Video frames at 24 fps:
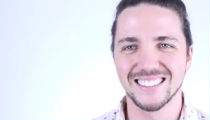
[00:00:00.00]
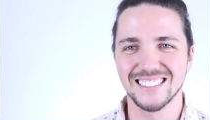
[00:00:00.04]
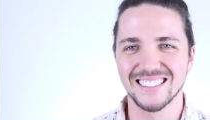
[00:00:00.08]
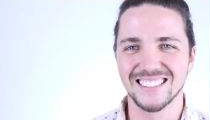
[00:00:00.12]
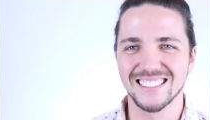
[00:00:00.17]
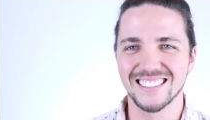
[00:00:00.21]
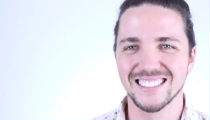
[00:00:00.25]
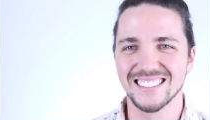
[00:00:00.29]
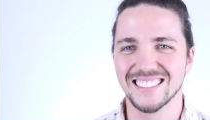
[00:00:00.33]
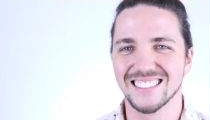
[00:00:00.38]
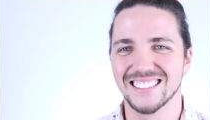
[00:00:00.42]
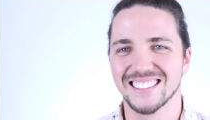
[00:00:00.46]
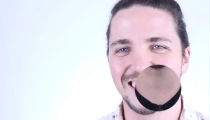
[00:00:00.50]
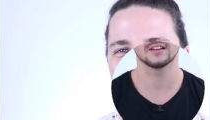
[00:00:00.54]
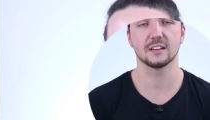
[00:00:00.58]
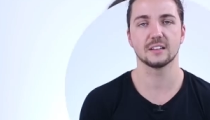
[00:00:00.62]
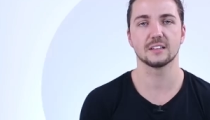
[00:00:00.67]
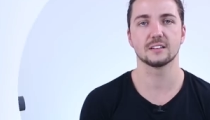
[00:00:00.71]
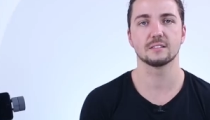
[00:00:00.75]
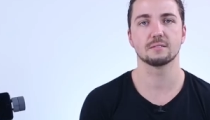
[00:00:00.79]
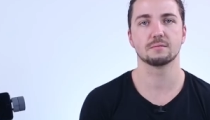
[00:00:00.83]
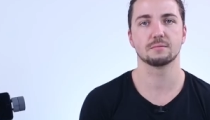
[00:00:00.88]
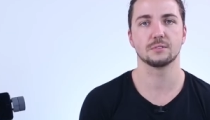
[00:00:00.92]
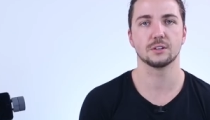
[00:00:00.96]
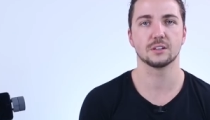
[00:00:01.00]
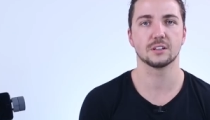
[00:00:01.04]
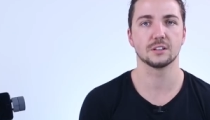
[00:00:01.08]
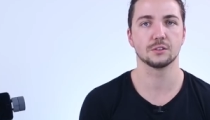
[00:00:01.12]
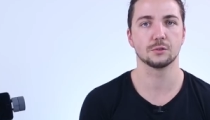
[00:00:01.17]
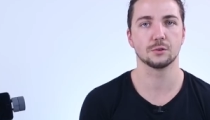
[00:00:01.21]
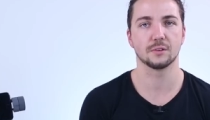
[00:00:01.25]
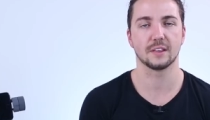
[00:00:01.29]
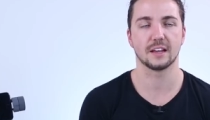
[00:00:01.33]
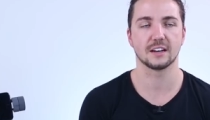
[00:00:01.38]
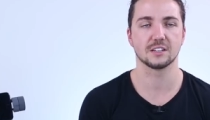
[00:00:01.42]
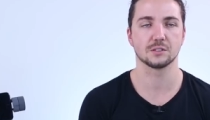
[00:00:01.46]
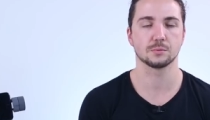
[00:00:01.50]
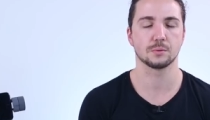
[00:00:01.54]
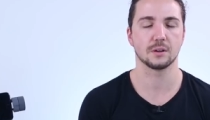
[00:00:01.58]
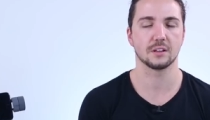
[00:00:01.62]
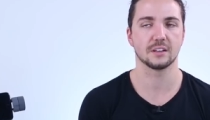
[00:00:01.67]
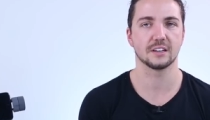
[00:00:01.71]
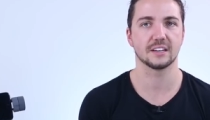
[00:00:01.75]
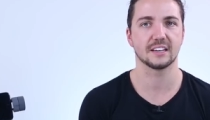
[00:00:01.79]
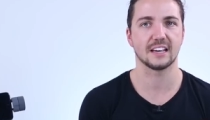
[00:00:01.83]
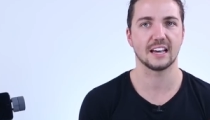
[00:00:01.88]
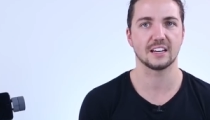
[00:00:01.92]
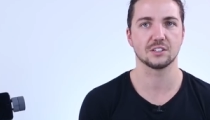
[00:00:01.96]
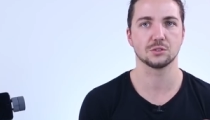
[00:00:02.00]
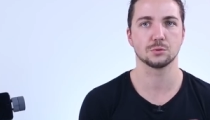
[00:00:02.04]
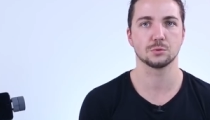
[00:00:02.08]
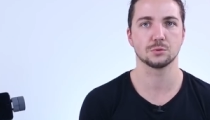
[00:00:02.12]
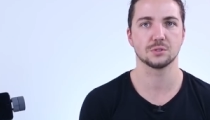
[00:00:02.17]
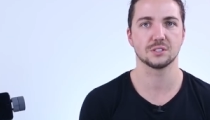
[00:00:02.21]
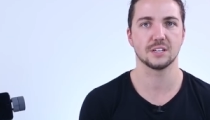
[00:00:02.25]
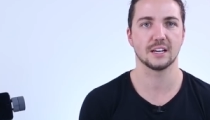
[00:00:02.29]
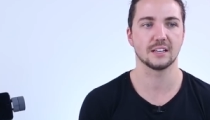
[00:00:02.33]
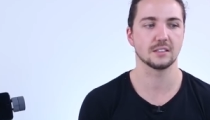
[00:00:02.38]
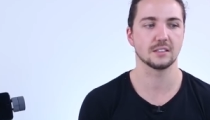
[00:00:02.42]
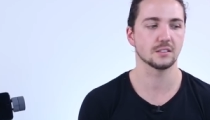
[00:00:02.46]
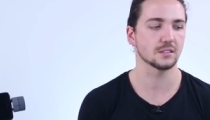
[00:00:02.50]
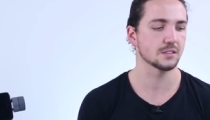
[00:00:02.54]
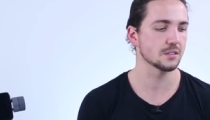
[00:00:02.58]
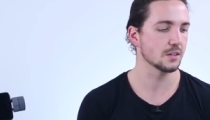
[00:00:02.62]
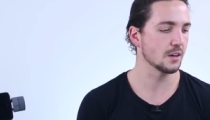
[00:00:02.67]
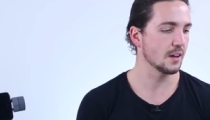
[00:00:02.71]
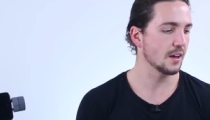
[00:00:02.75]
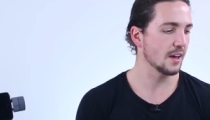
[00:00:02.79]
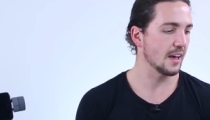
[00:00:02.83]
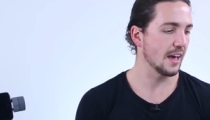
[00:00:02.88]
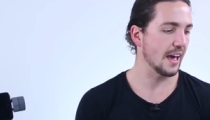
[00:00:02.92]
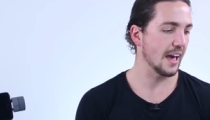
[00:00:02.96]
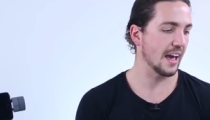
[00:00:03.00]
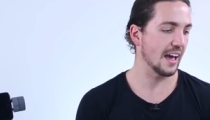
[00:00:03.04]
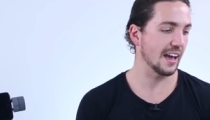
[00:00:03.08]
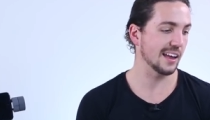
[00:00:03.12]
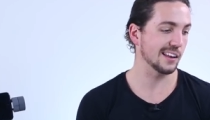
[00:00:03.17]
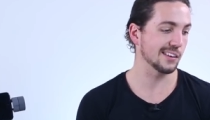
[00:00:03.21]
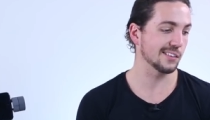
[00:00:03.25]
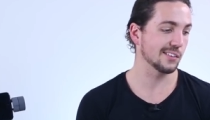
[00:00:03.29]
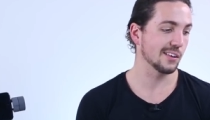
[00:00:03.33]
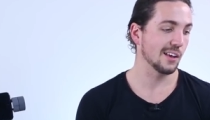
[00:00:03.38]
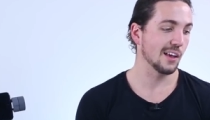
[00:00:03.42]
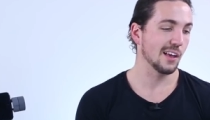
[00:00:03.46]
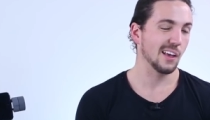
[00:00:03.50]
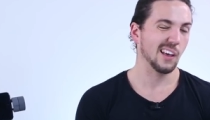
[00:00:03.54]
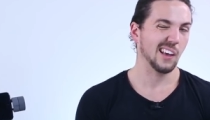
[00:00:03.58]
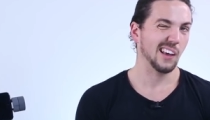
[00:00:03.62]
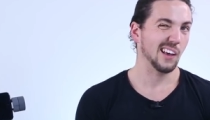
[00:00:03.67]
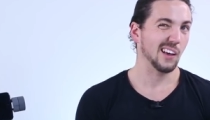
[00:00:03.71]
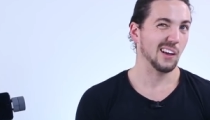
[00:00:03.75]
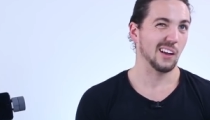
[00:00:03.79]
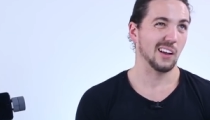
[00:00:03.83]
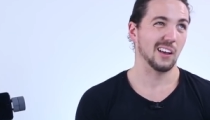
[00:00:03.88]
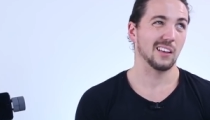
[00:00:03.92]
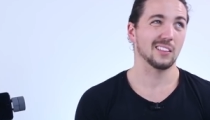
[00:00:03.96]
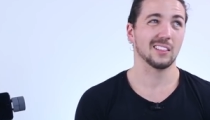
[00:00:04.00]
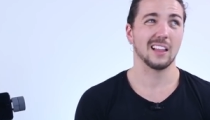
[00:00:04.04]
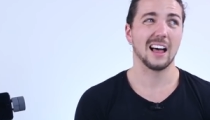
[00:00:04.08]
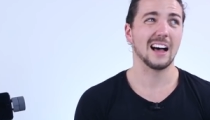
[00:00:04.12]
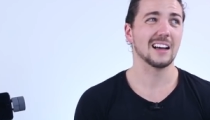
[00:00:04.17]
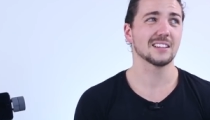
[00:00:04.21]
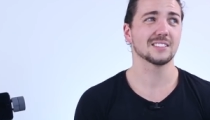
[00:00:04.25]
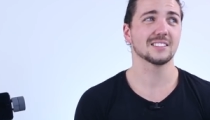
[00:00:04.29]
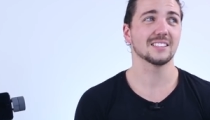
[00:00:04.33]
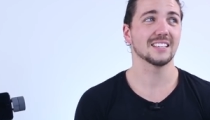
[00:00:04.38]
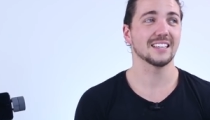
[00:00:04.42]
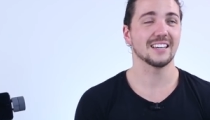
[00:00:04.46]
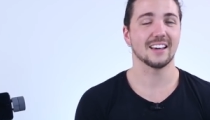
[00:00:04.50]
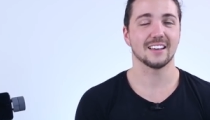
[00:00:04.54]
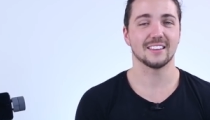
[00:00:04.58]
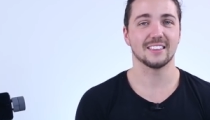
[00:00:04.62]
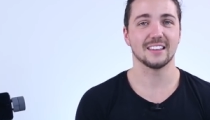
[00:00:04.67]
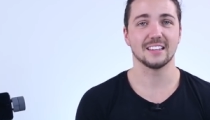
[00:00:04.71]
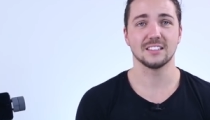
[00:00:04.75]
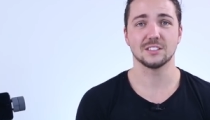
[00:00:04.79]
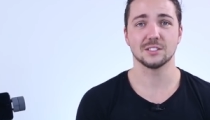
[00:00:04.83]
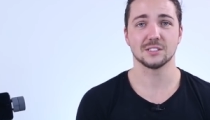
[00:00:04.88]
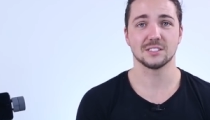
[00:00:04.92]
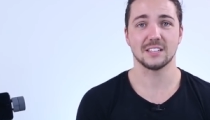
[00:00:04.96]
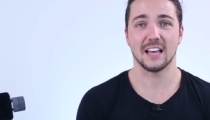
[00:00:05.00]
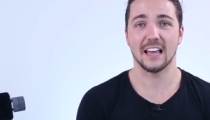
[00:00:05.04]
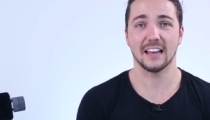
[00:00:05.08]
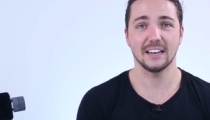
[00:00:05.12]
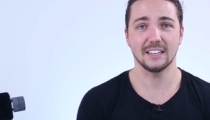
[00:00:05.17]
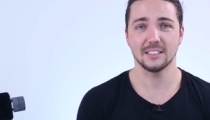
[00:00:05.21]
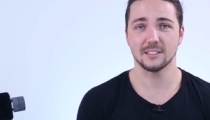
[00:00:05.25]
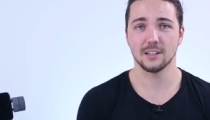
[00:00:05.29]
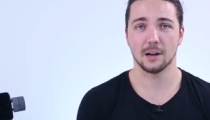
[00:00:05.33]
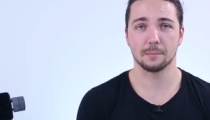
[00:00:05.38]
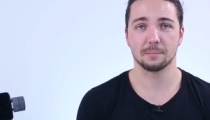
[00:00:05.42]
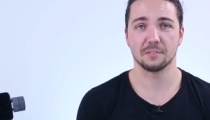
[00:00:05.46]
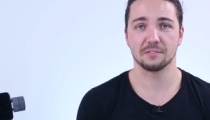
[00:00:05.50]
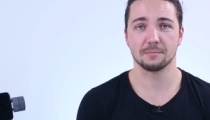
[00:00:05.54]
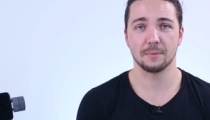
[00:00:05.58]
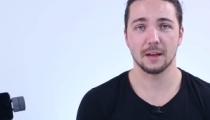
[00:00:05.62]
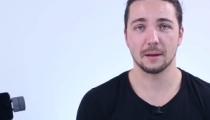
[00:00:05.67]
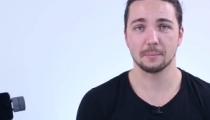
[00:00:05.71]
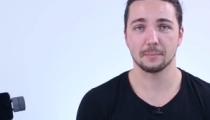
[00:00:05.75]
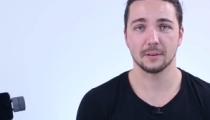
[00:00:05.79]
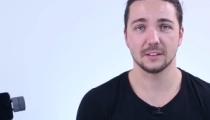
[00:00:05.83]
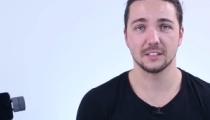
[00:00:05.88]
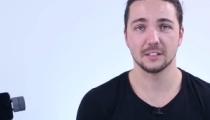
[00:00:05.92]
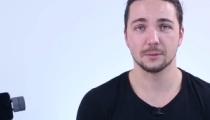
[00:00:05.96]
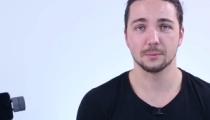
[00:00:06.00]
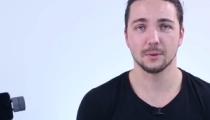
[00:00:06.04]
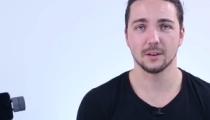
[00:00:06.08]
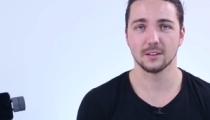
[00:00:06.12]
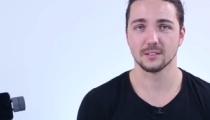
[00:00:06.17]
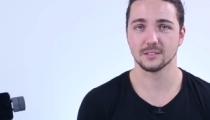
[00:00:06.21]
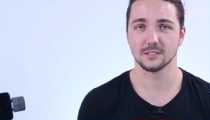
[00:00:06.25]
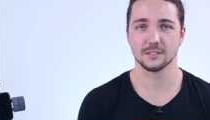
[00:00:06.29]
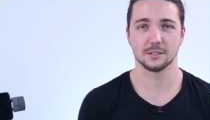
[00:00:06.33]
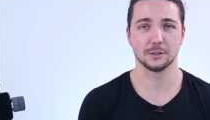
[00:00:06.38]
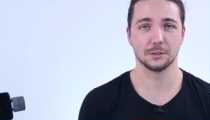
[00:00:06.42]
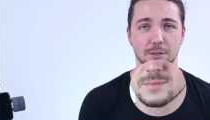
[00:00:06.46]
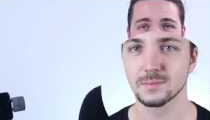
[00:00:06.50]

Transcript: whichever you're feeling, you can do that as well in a casual sense. And Lastly, I think just any type of man bun you want. So